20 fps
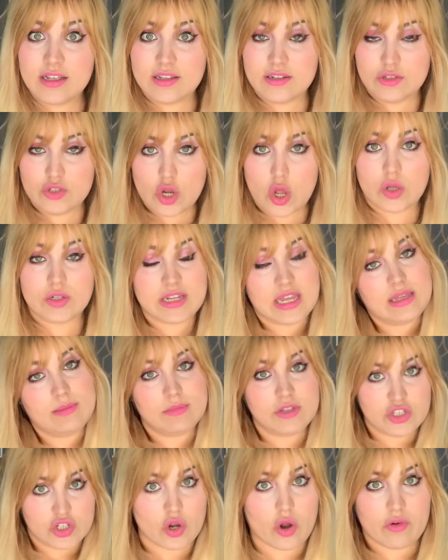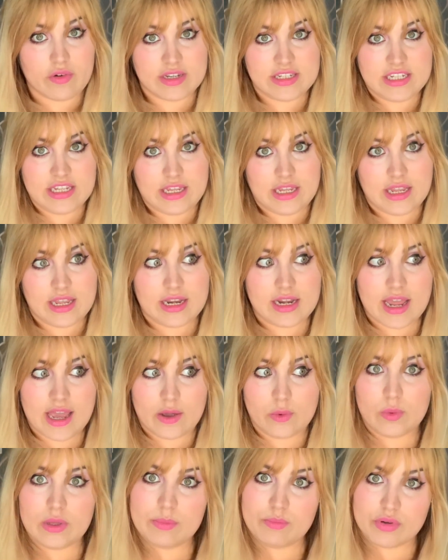not a majority in
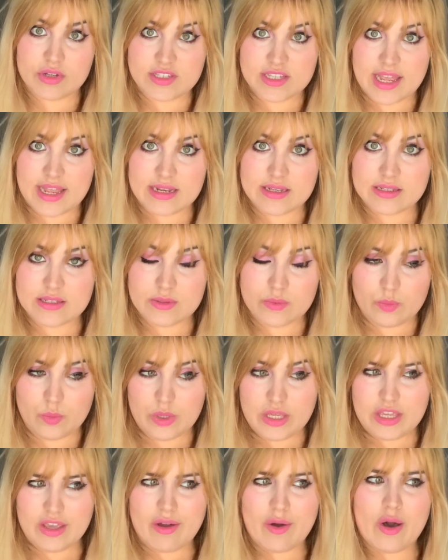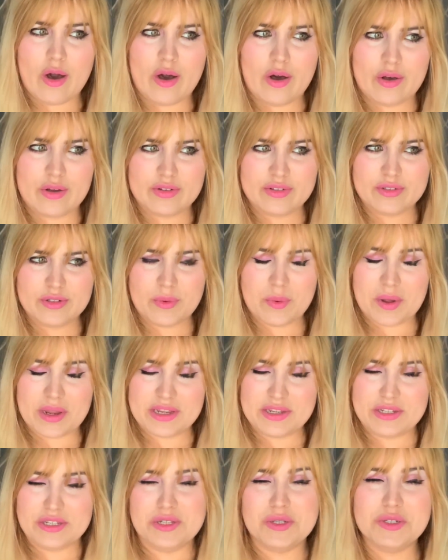how we present. We are
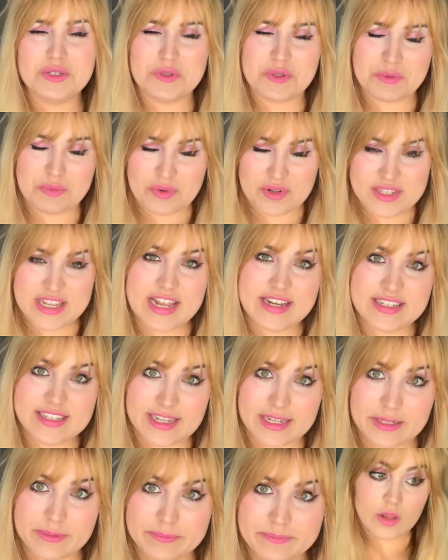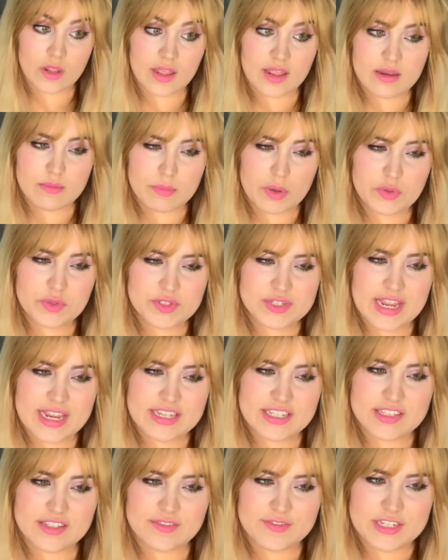quite unusual presenting. In most
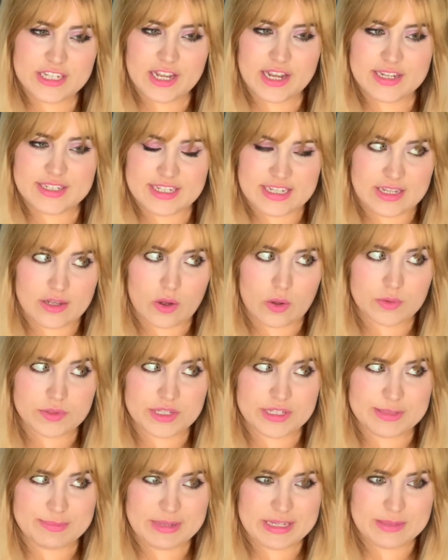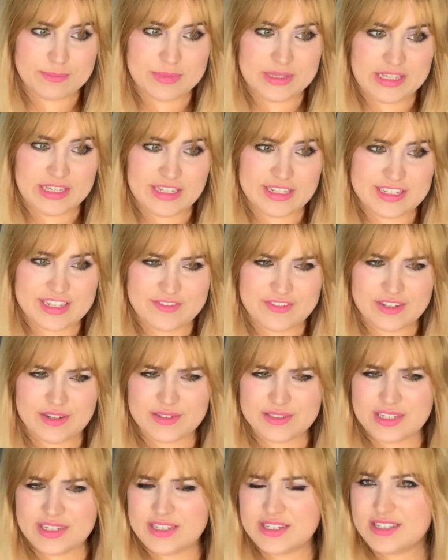cases of DID, alters may be
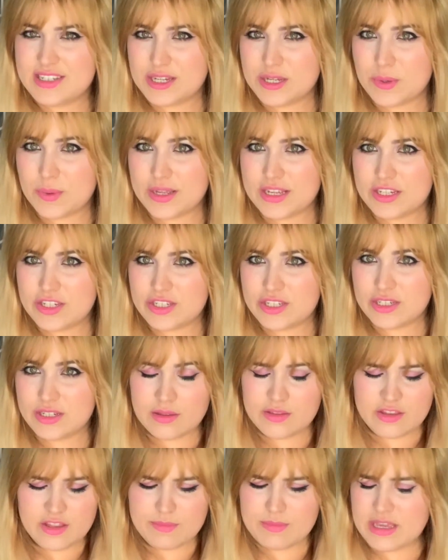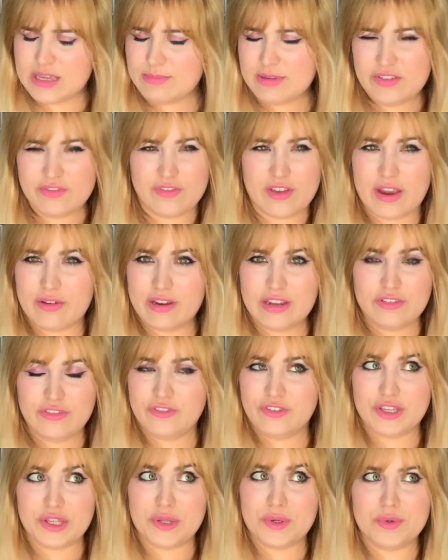difficult to distinguish. There may be very
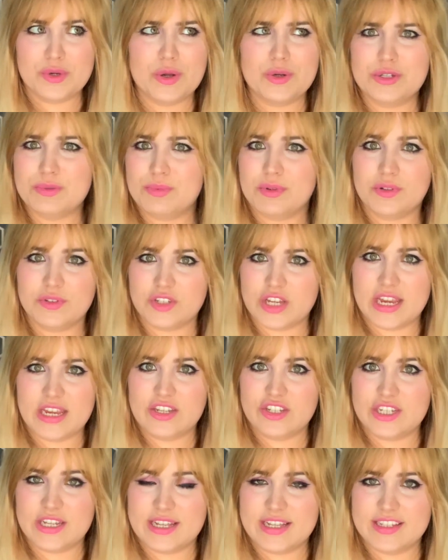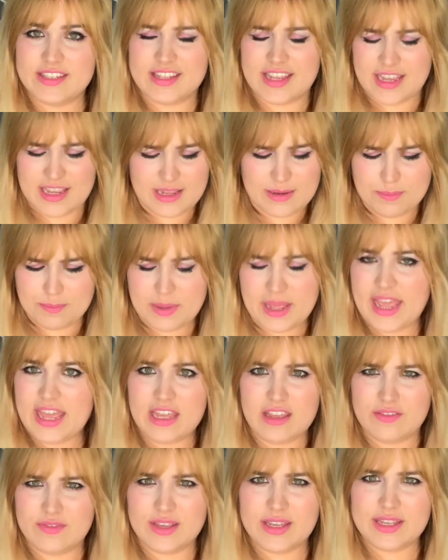few notable changes in
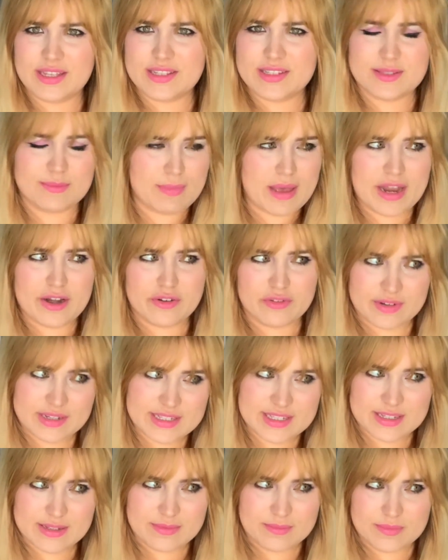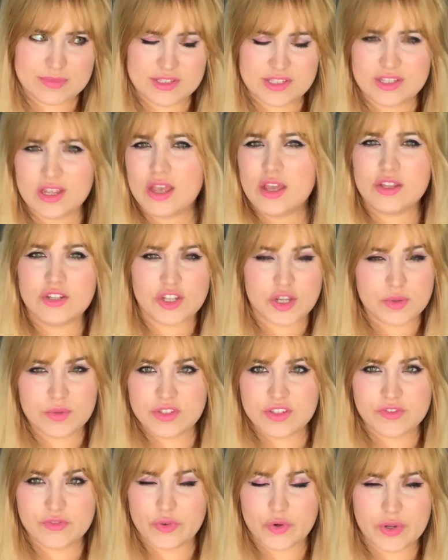behaviours, mannerisms,
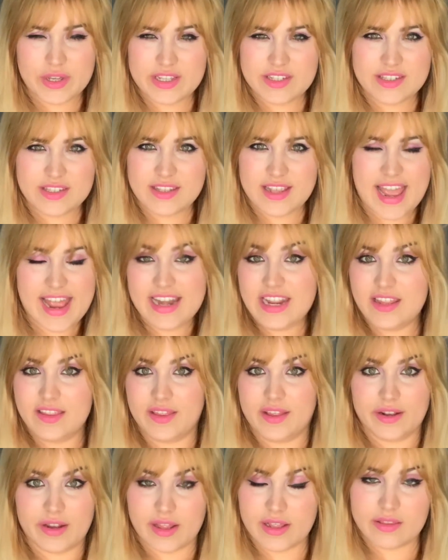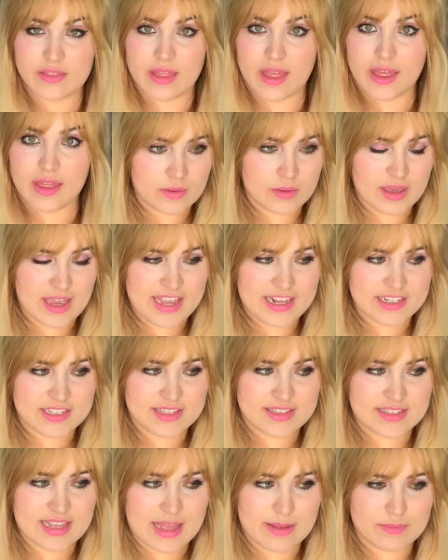tones of voice, anything like that,
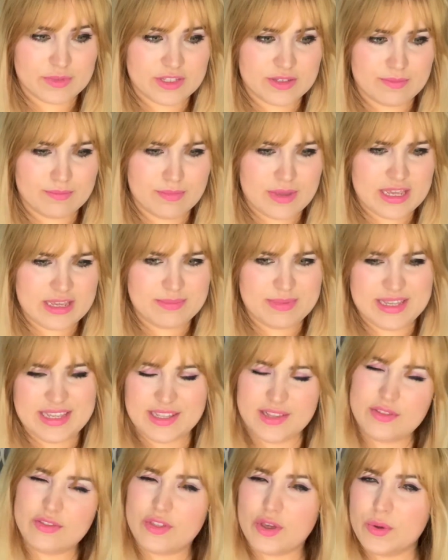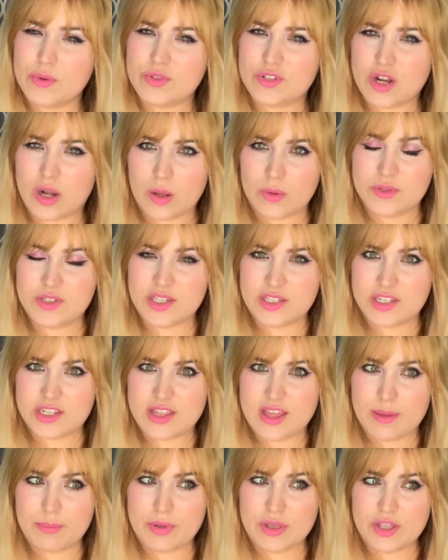except maybe those closest to
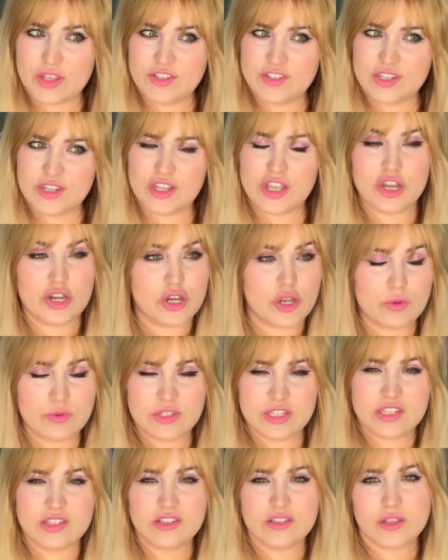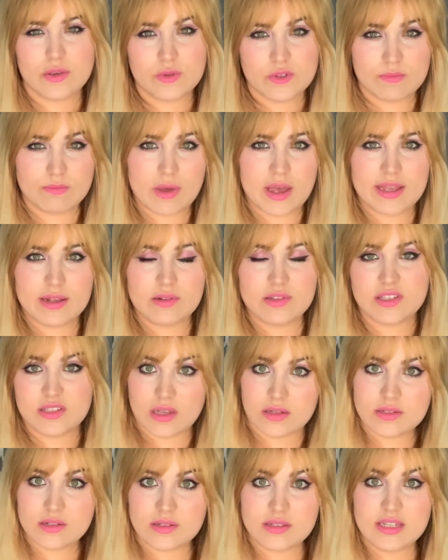that person can notice those mild
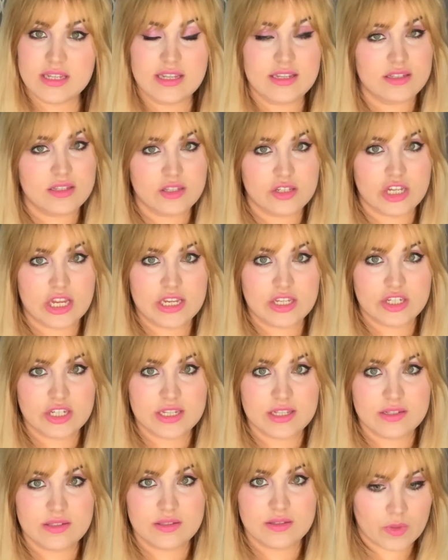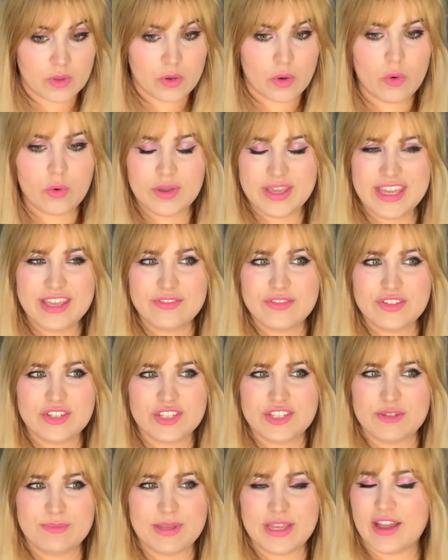subtleties and changes, or even just
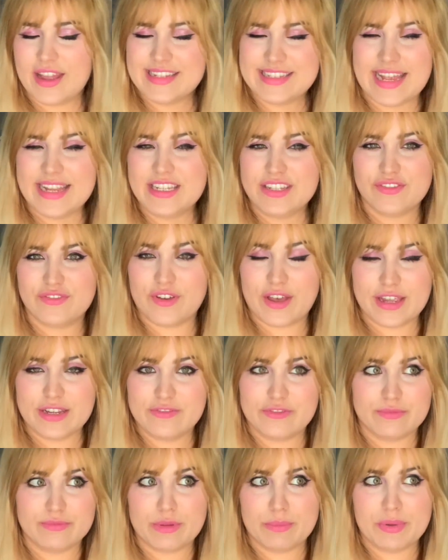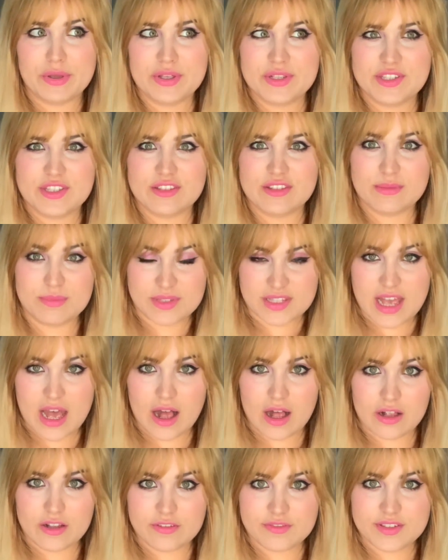to be identified from the person
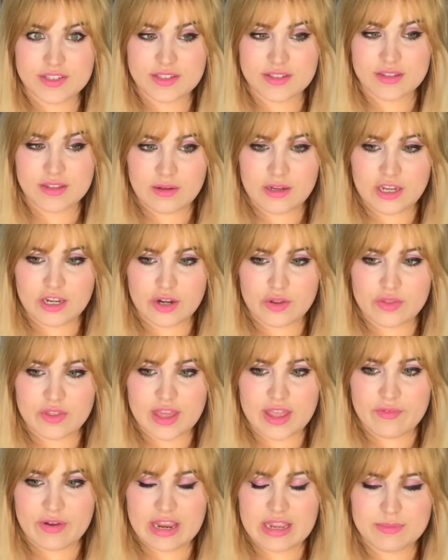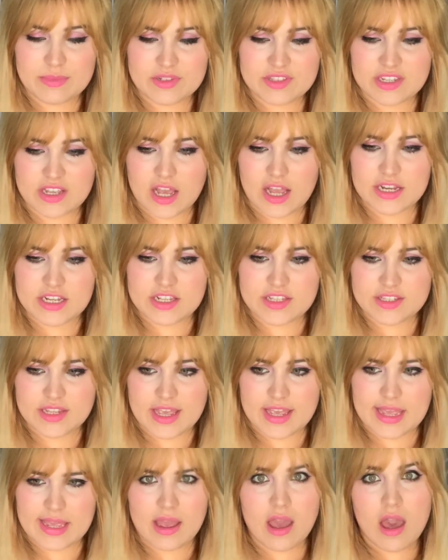themselves. You know, they're able to kind of
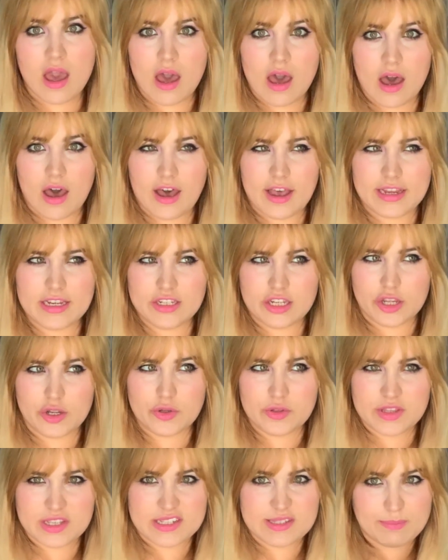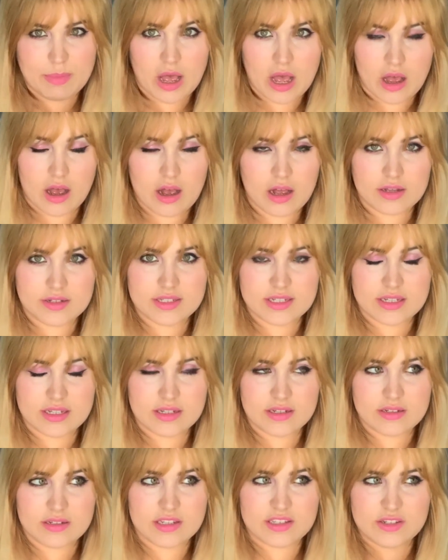say, I know this part
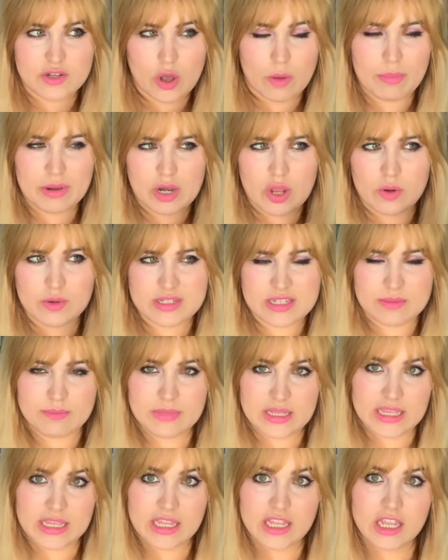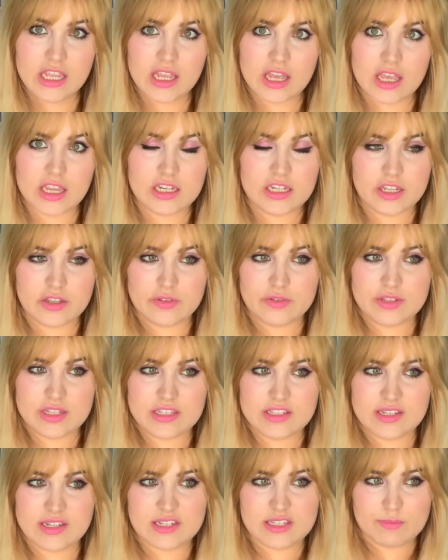does not belong to me, I know
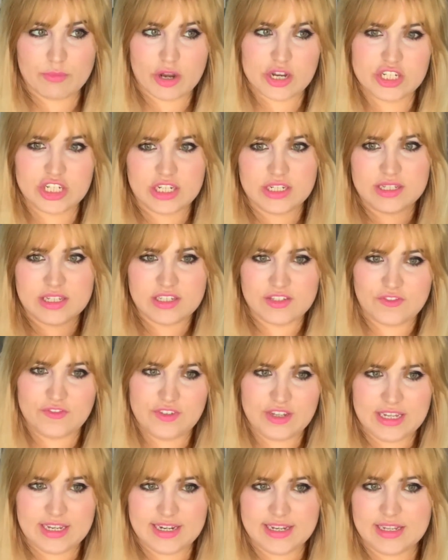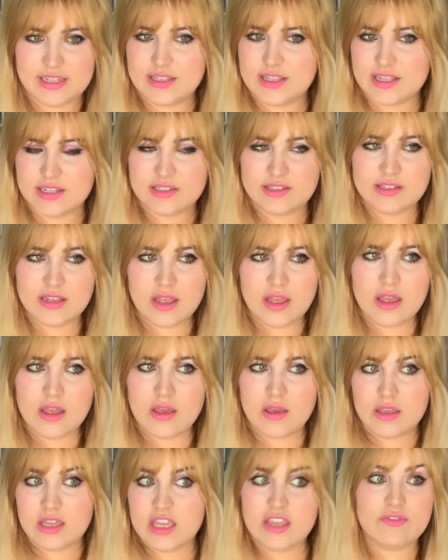this expression, this feeling, this,
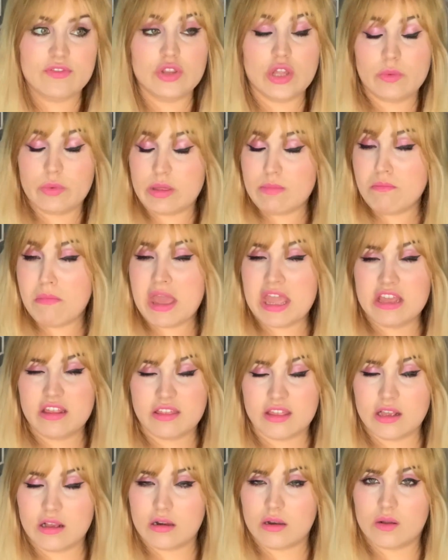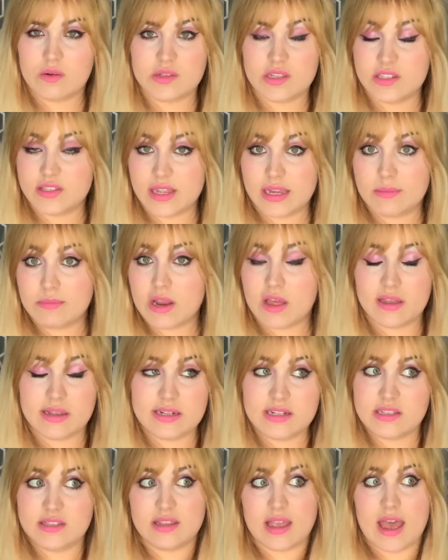even though we may think along the same
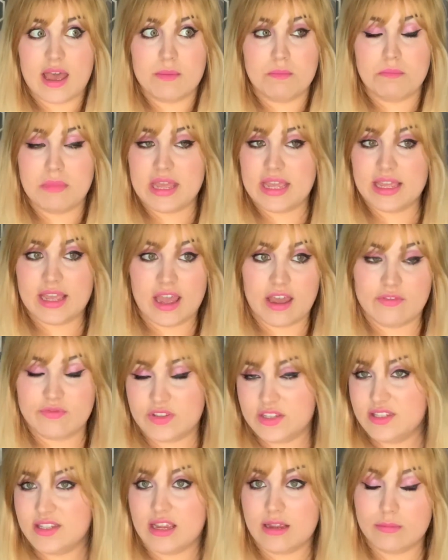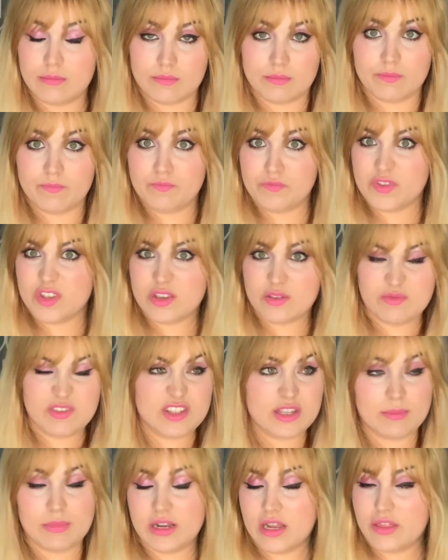lines and may have the same
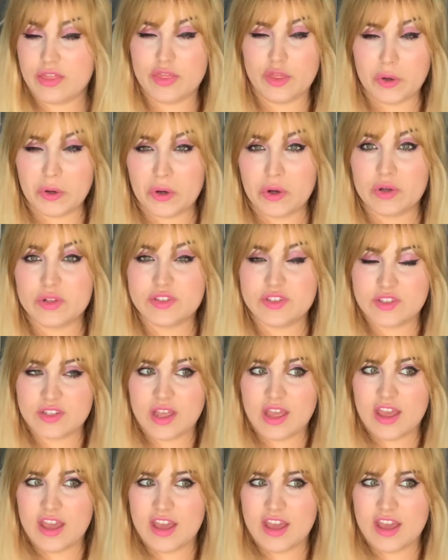similar thoughts,